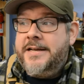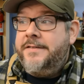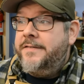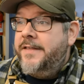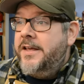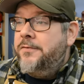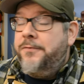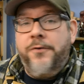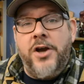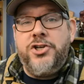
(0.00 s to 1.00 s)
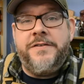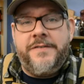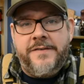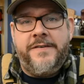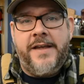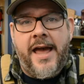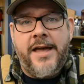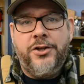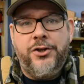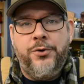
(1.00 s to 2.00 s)
it's the freshest
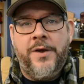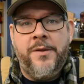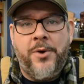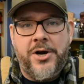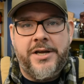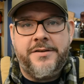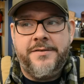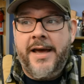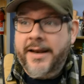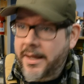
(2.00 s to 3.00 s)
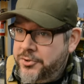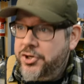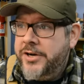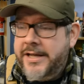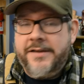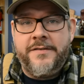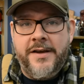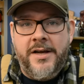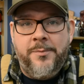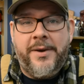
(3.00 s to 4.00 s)
CA glue on the market, and I'm sure it is,
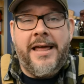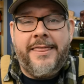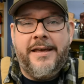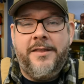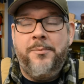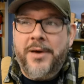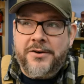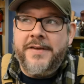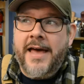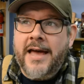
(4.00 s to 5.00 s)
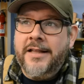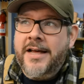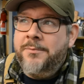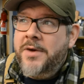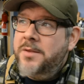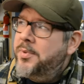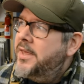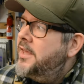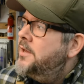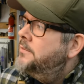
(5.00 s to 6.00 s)
but I think the better tagline might
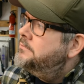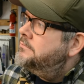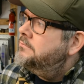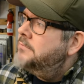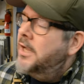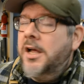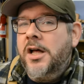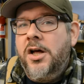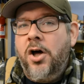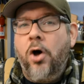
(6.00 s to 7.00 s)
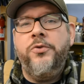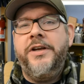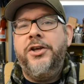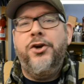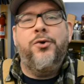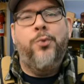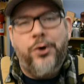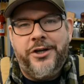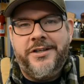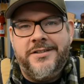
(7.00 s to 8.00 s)
be holding your
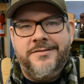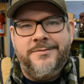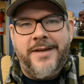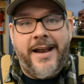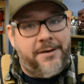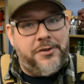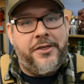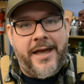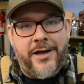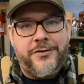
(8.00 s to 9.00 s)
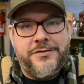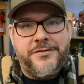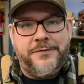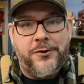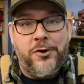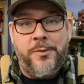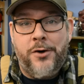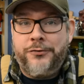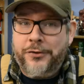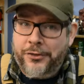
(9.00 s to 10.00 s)
wood and everything else for
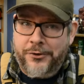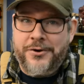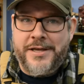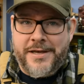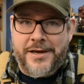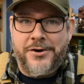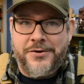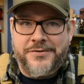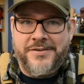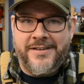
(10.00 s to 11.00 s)
almost 30 years.